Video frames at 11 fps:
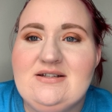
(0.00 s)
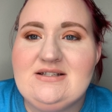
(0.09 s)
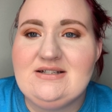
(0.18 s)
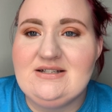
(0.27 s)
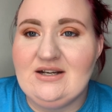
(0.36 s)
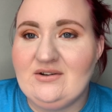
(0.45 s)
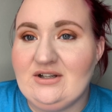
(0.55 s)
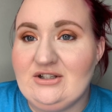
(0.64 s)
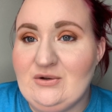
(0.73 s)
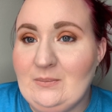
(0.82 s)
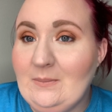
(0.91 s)
sit down
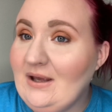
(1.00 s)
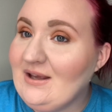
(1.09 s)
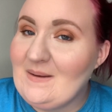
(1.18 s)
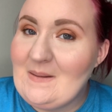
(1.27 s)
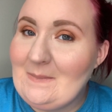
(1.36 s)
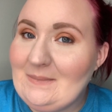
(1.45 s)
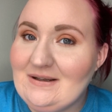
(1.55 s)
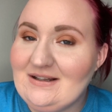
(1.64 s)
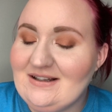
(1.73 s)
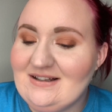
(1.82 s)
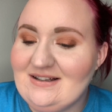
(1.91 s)
and do makeup
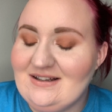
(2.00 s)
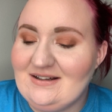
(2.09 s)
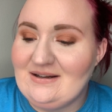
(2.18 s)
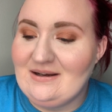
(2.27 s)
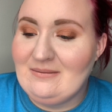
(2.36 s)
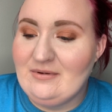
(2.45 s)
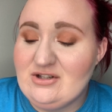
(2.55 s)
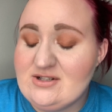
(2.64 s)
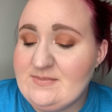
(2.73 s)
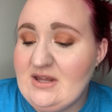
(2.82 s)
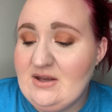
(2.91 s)
and
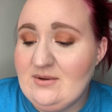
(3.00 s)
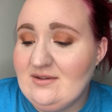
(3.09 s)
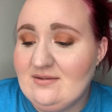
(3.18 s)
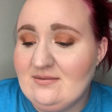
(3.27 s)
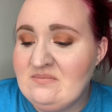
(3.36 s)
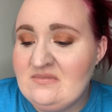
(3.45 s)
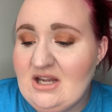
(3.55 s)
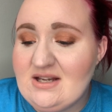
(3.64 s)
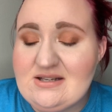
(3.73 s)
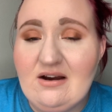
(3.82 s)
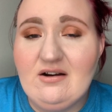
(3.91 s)
just play with
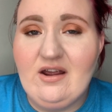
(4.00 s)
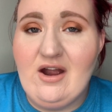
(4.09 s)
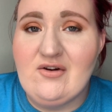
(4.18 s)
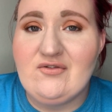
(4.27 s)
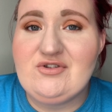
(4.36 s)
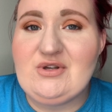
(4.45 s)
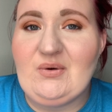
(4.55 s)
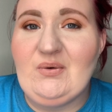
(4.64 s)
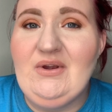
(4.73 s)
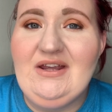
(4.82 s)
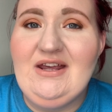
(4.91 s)
things I already have. So
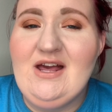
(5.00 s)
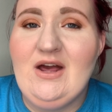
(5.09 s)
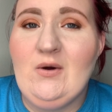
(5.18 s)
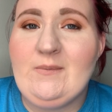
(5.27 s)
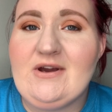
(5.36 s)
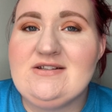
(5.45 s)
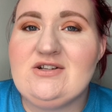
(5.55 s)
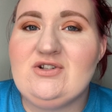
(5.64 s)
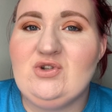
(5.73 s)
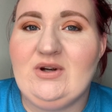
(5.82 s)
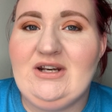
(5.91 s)
I hope you guys
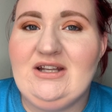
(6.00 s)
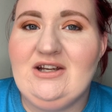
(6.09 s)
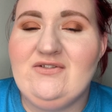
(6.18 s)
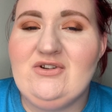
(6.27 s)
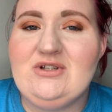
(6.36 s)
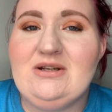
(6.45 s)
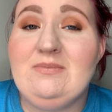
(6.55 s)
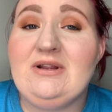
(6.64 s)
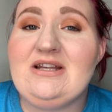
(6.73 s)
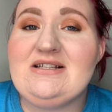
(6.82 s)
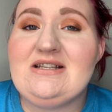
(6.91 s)
enjoyed it. If you did,
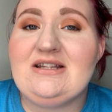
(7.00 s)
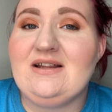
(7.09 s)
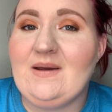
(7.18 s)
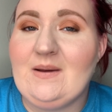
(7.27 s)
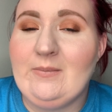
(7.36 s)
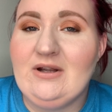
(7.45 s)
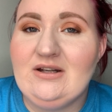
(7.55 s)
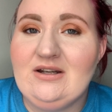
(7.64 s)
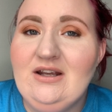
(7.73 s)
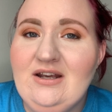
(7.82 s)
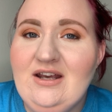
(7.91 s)
please hit the like
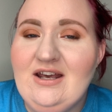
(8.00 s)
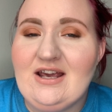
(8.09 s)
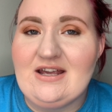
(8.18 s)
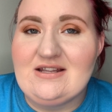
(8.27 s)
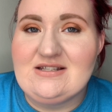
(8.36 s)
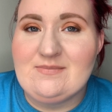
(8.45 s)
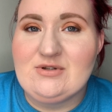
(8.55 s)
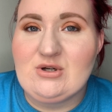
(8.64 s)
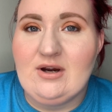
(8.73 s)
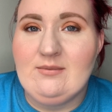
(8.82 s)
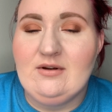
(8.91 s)
button and
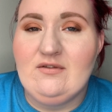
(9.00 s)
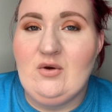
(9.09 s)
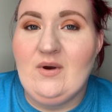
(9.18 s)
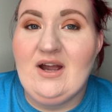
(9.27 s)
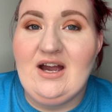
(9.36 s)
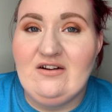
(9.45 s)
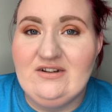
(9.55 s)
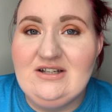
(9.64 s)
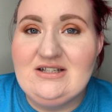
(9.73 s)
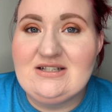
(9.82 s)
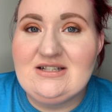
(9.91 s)
subscribe if you
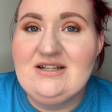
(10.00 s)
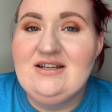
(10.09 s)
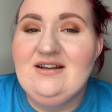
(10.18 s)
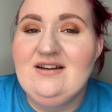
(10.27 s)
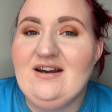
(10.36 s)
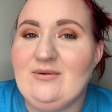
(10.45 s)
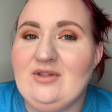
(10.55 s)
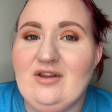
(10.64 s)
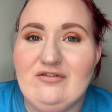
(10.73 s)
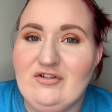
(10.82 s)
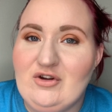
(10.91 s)
haven't. I would
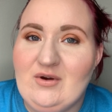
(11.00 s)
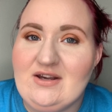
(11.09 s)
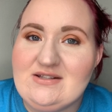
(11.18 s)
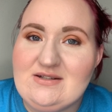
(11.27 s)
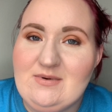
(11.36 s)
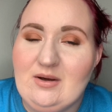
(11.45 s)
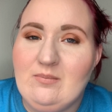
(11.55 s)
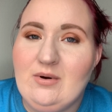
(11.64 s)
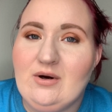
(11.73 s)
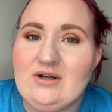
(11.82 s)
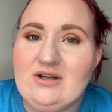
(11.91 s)
love for you guys to be a
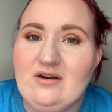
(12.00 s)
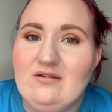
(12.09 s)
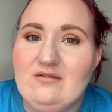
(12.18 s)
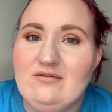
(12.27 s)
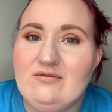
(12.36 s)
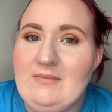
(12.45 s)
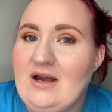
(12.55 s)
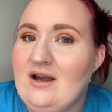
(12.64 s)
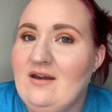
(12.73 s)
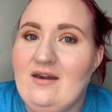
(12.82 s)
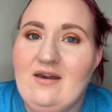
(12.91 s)
part of
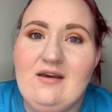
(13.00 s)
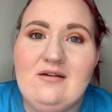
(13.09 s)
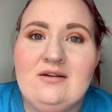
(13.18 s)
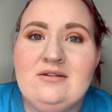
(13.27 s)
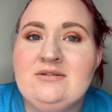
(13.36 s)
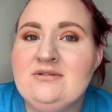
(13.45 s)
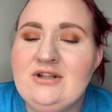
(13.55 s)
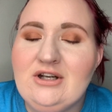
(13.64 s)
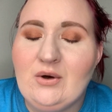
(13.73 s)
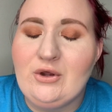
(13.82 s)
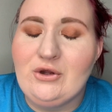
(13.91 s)
my,
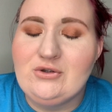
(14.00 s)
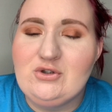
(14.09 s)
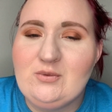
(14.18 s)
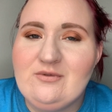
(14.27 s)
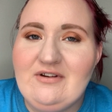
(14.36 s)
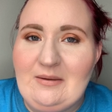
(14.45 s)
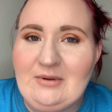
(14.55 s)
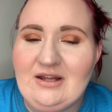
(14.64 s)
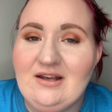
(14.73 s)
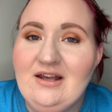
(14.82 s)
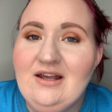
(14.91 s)
YouTube
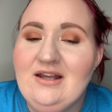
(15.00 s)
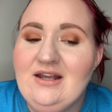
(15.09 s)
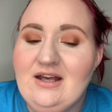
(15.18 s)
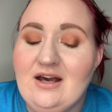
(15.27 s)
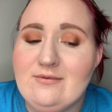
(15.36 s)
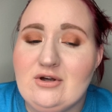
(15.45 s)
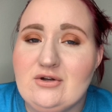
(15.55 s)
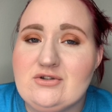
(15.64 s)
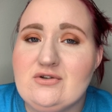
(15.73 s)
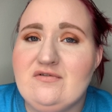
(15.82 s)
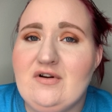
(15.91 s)
family. You can
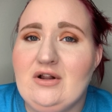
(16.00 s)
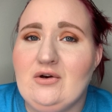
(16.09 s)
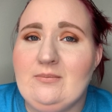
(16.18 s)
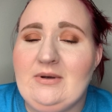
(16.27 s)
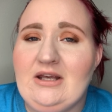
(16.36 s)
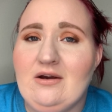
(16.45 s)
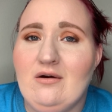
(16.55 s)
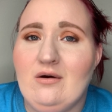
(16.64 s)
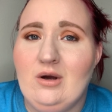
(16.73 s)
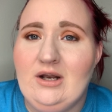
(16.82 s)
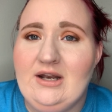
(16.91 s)
also follow me
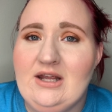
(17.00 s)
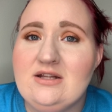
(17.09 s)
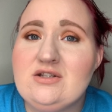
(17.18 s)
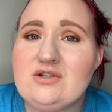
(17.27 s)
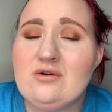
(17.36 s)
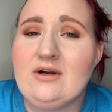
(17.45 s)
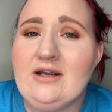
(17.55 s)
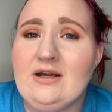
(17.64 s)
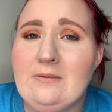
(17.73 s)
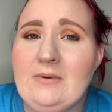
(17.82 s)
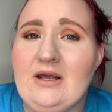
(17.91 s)
on
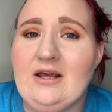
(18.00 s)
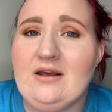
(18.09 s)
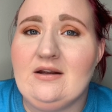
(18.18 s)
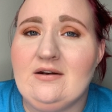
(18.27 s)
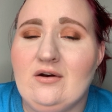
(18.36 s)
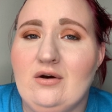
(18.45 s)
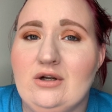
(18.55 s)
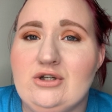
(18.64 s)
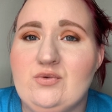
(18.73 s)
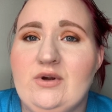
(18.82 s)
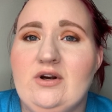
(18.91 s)
Instagram and on
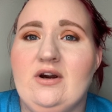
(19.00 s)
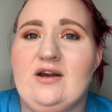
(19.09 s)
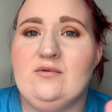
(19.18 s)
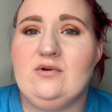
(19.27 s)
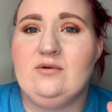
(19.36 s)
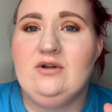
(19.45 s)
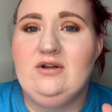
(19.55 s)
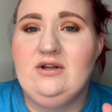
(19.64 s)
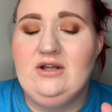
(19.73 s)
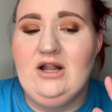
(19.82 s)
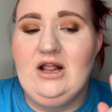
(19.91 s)
Twitter. I will
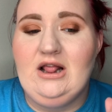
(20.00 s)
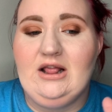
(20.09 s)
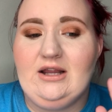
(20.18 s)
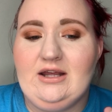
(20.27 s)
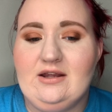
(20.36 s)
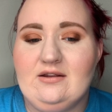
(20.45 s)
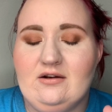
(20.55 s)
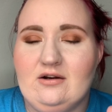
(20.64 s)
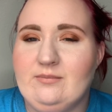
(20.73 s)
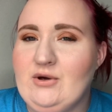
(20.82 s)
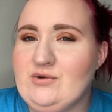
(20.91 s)
link
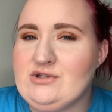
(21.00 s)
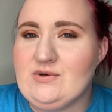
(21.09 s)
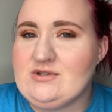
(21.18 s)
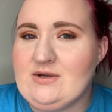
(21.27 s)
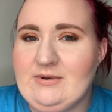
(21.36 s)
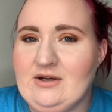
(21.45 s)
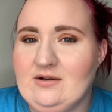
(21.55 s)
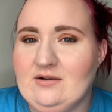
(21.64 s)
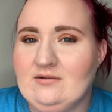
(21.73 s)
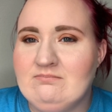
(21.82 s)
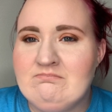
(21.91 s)
or post those up
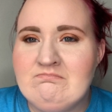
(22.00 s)
here